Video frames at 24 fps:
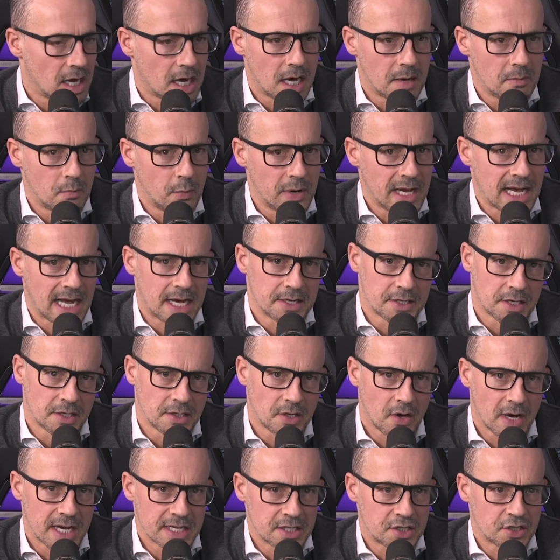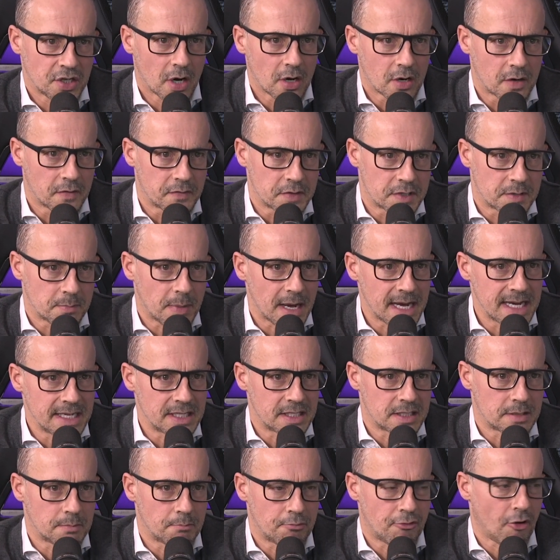Um, we had a nice chunk of space,